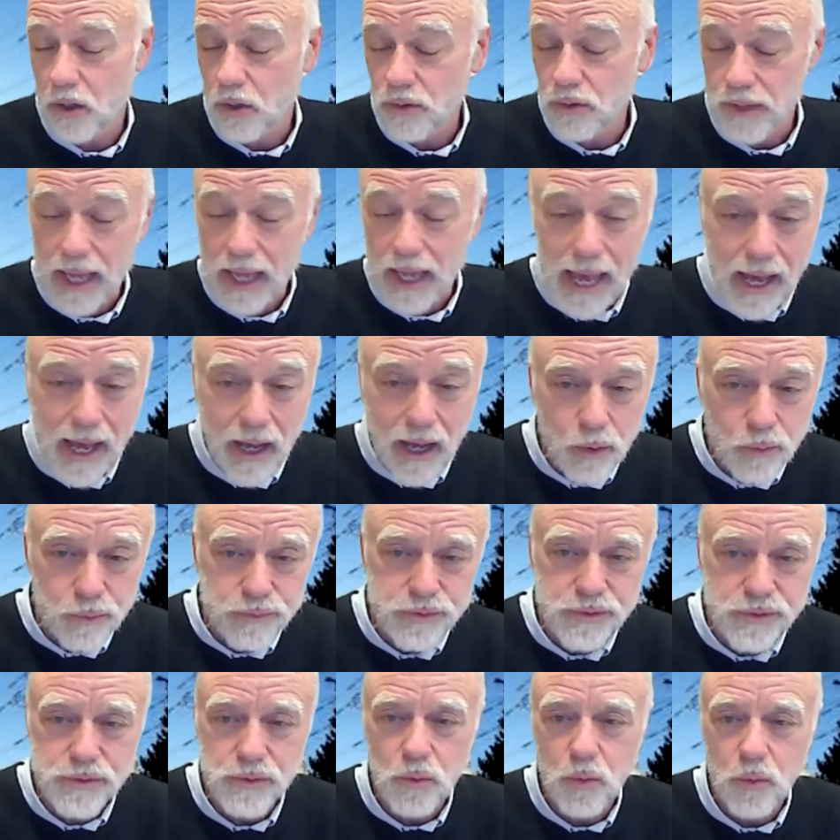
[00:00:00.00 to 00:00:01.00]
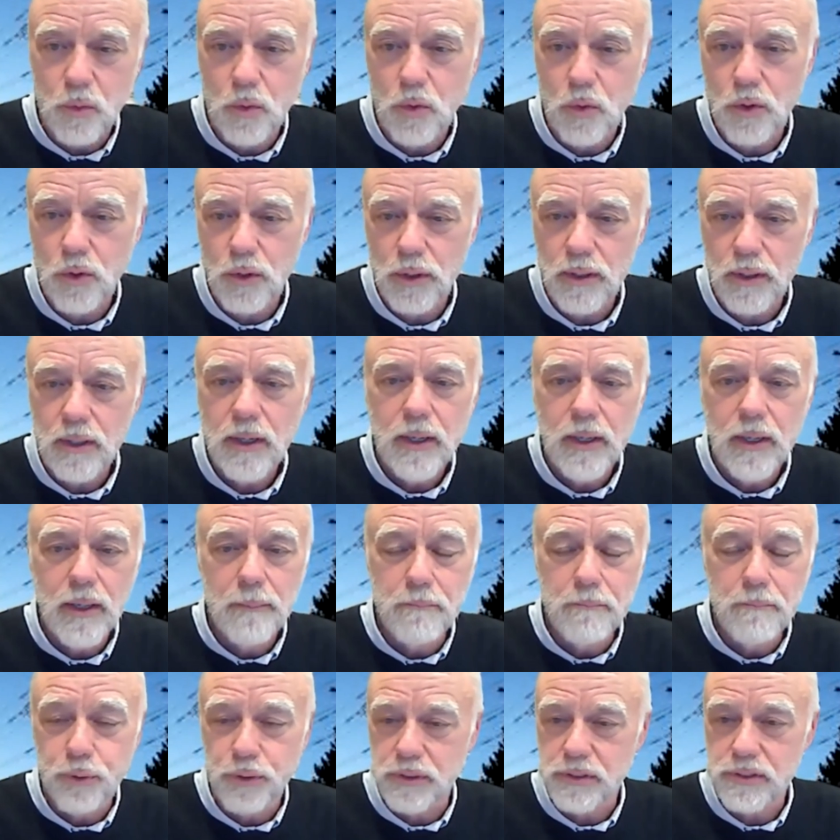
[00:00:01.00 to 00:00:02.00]
own a house or
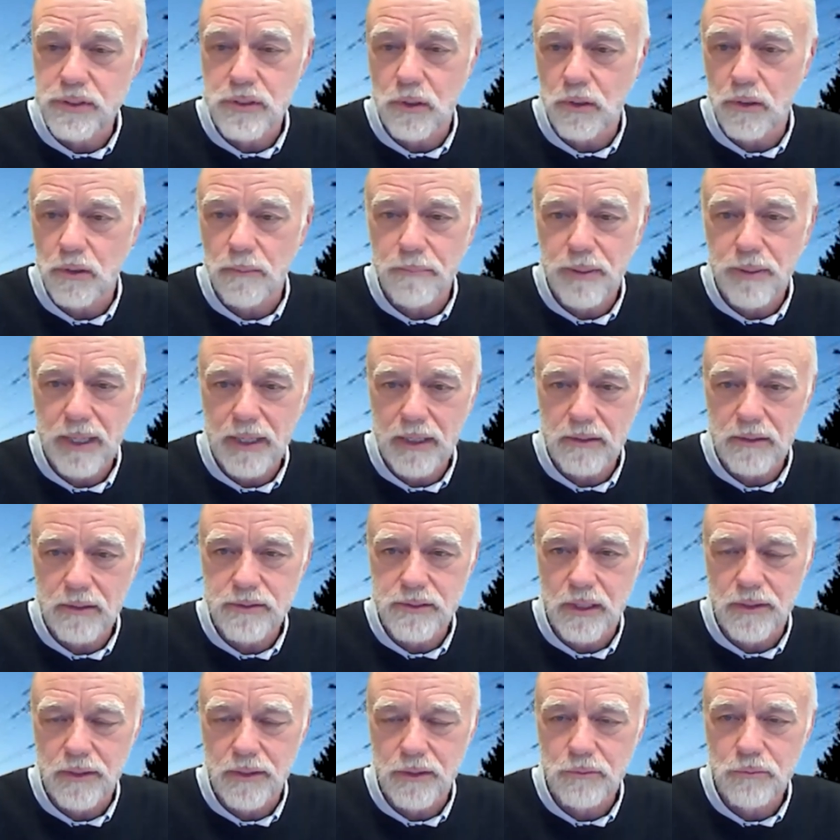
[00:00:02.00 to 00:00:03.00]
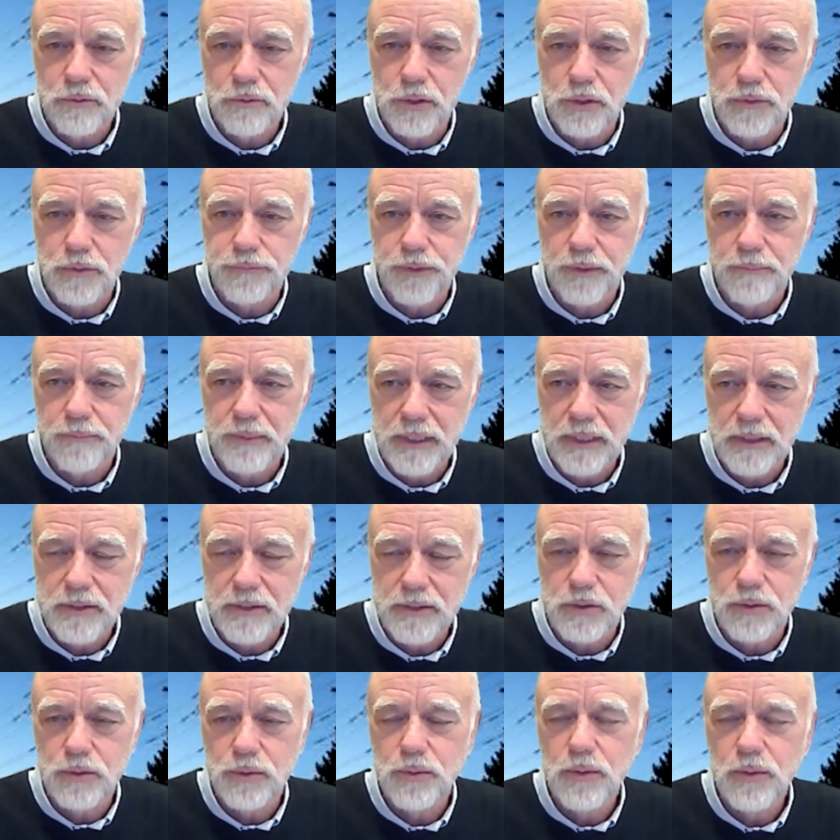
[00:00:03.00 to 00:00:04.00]
put a solar panels on their roof. I mean,
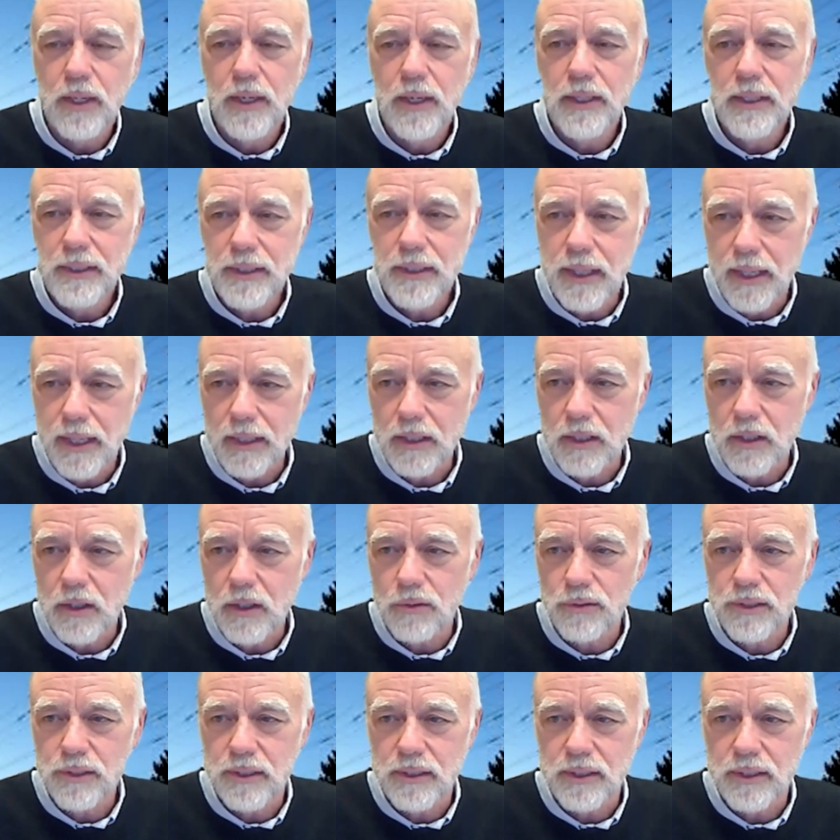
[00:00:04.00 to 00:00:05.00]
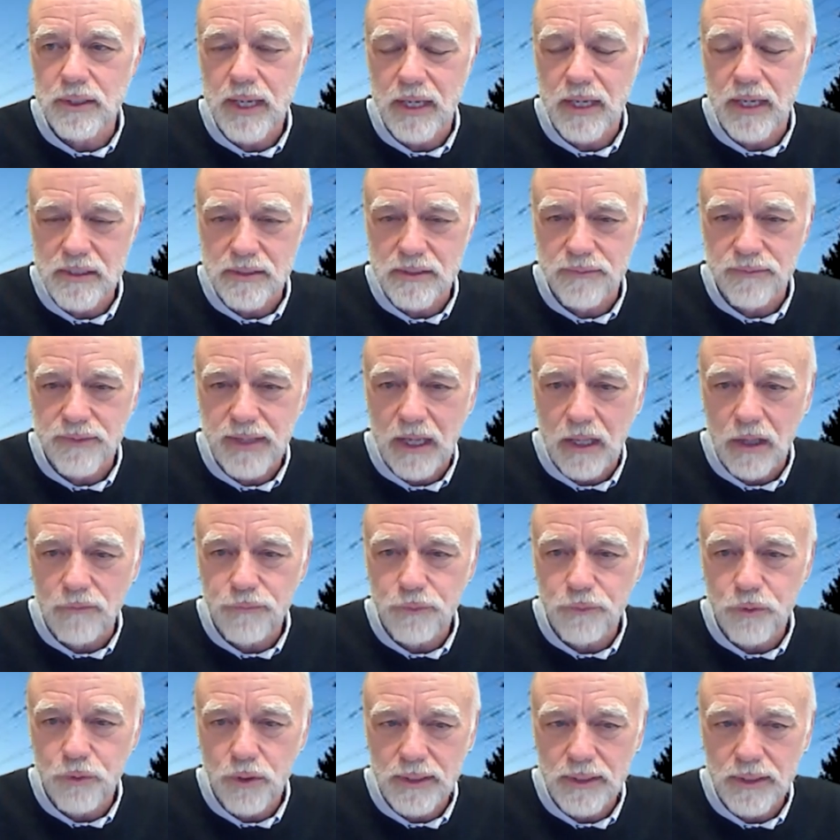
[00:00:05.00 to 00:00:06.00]
to uh, go to the case of
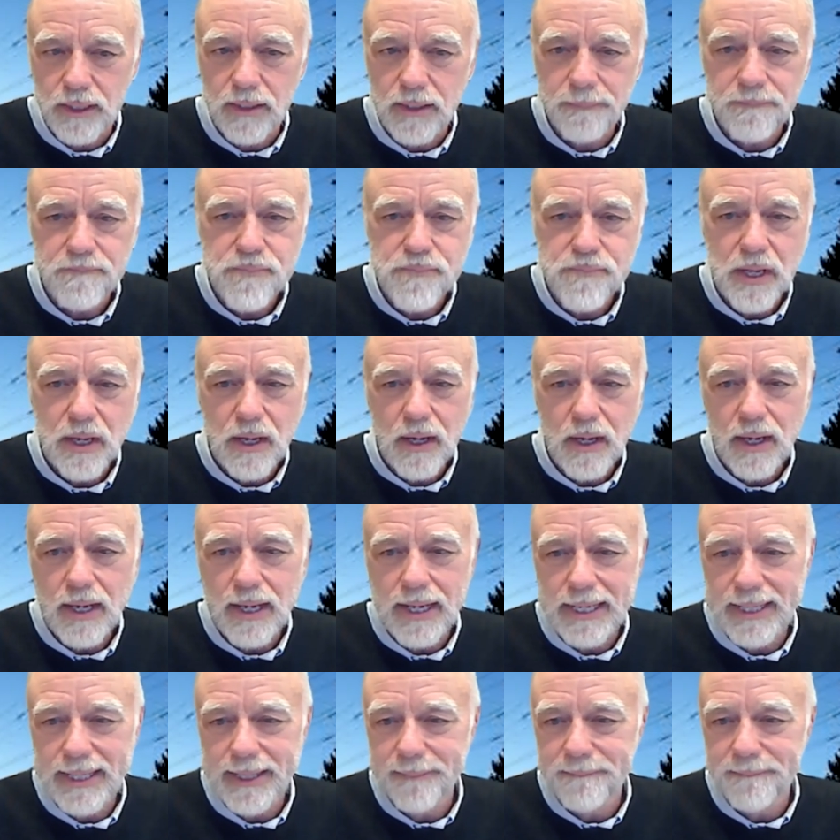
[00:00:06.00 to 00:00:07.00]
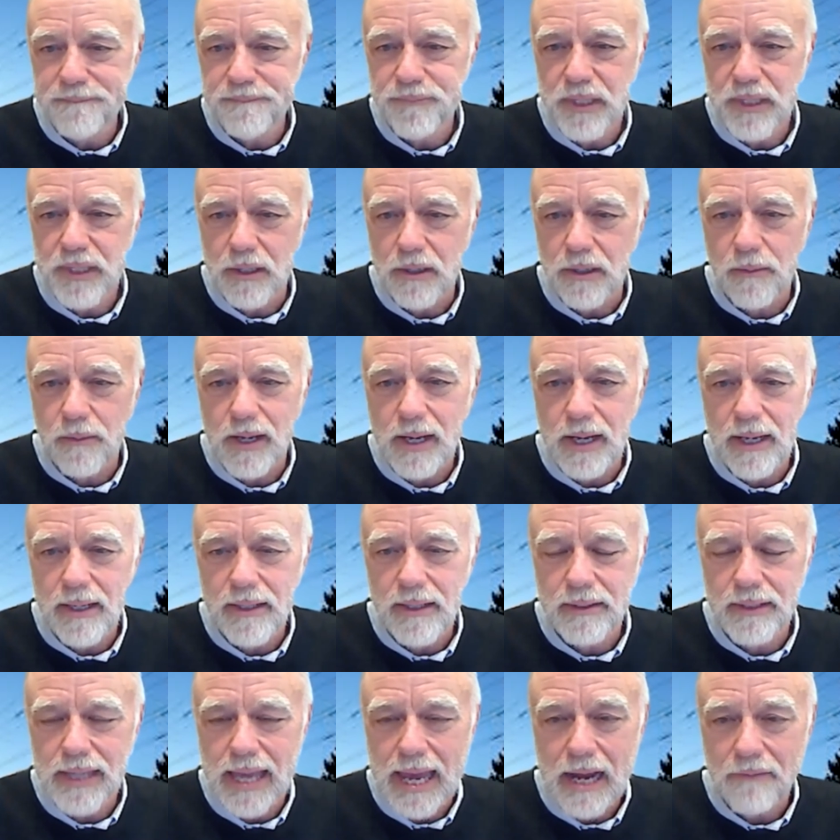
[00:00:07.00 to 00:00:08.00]
California, um, you know,
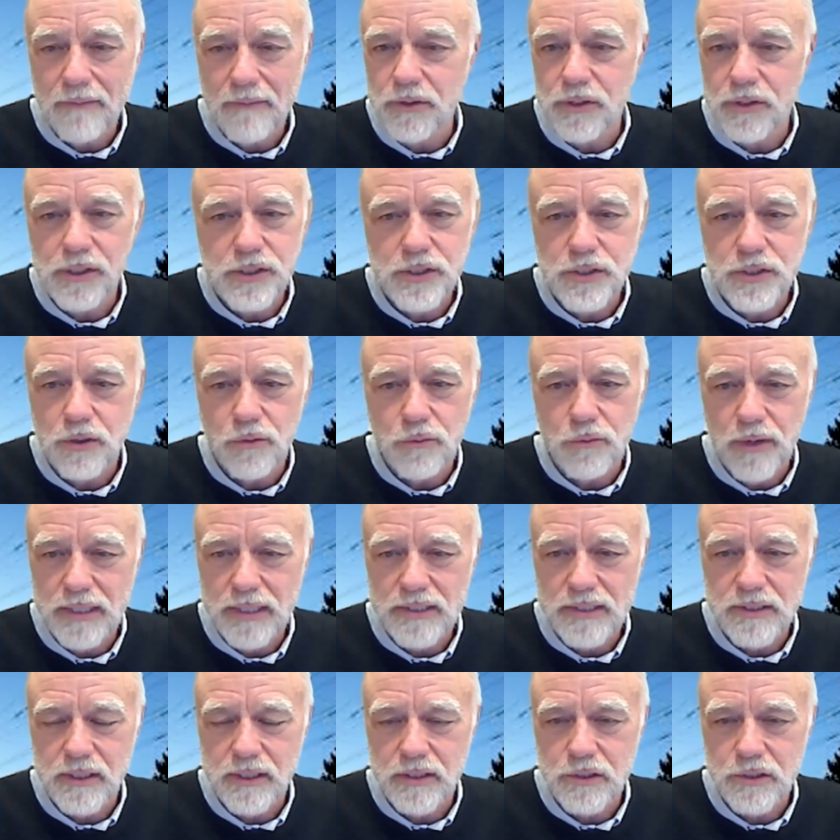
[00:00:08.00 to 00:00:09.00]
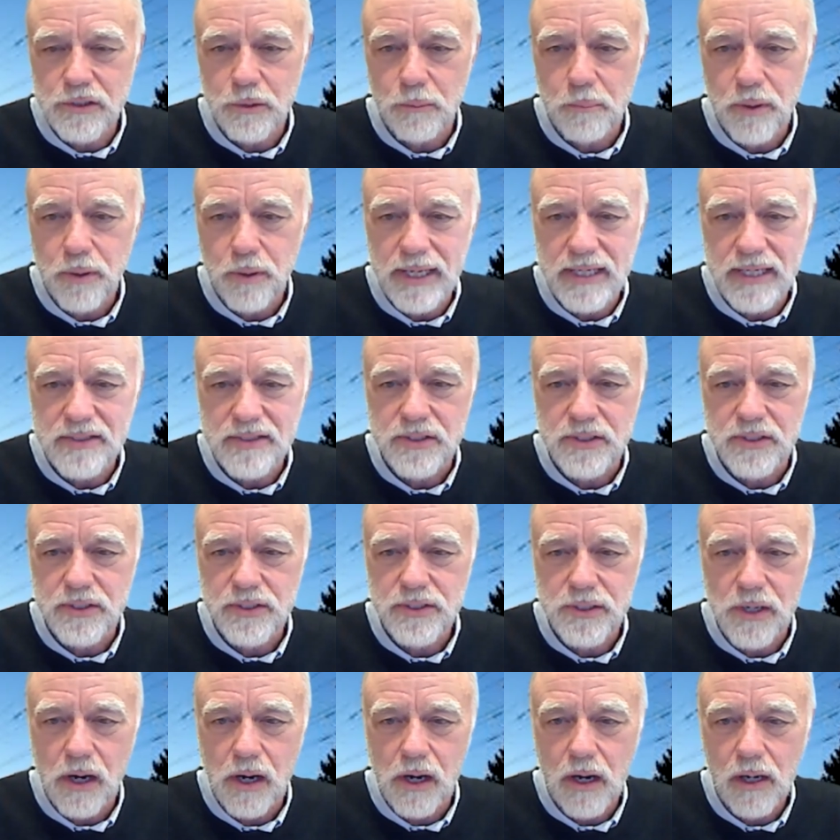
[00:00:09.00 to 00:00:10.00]
uh, average residential
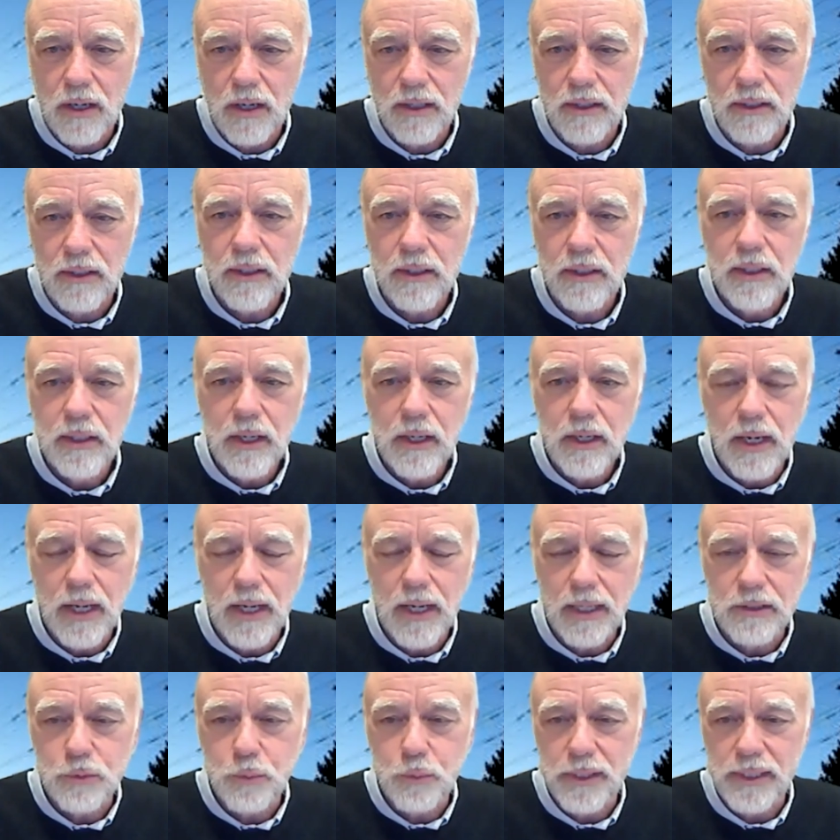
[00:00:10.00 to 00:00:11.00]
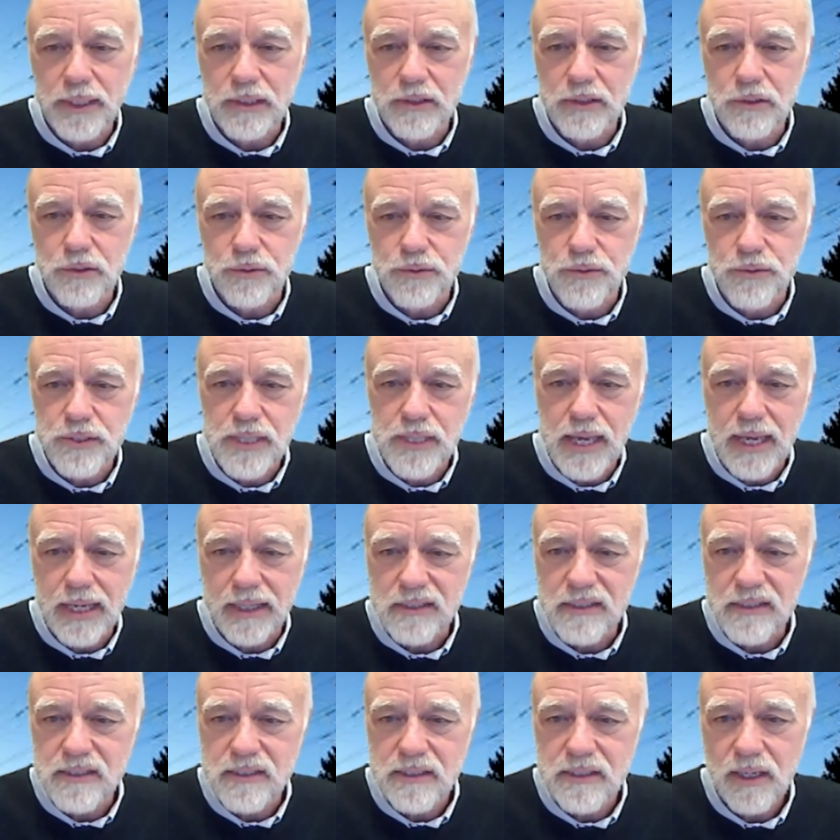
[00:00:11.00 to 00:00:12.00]
prices are uh, 22
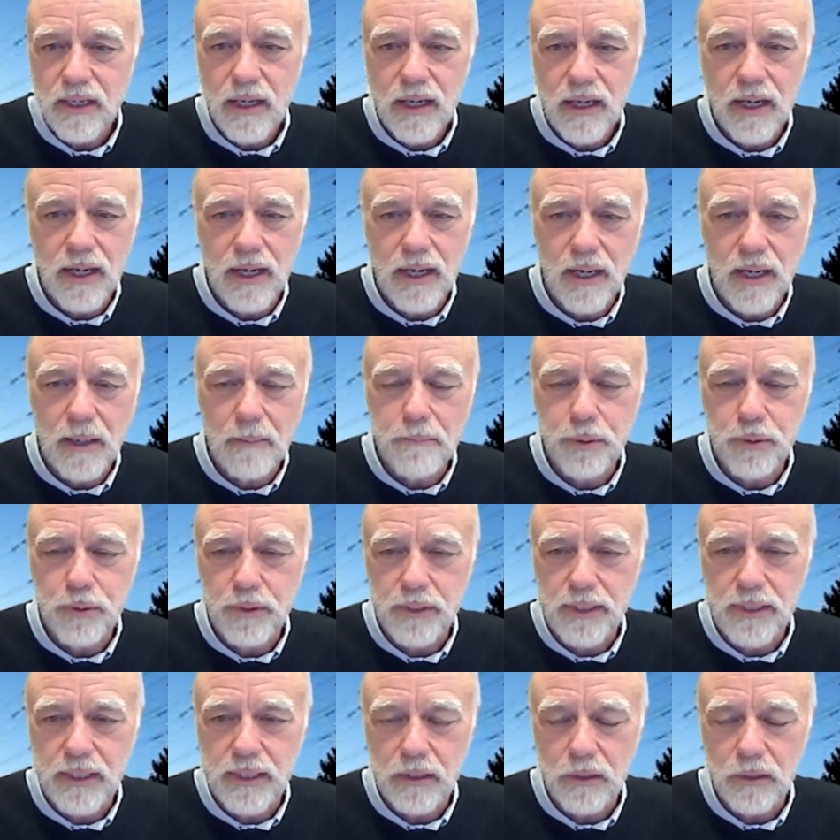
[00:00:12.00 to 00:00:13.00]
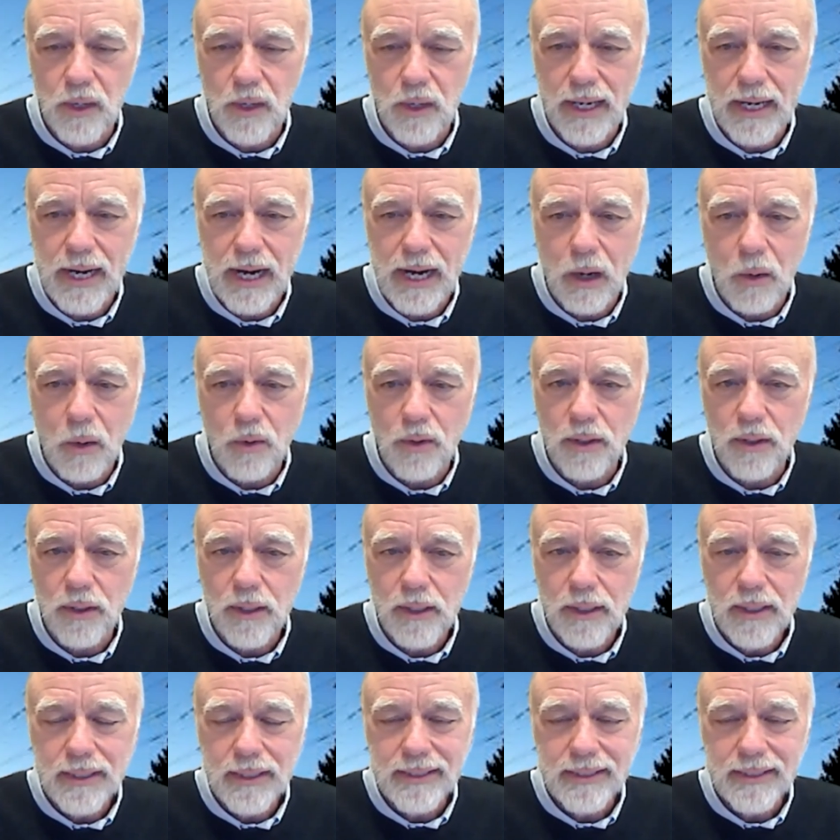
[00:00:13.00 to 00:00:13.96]
cents uh, per kilowatt hour.